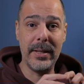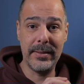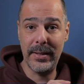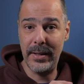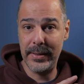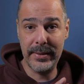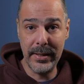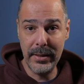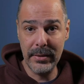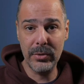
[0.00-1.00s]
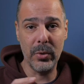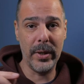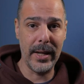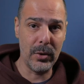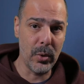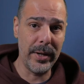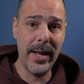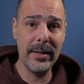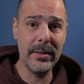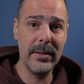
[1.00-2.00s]
that's a synth, so I can
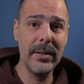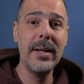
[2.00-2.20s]
connect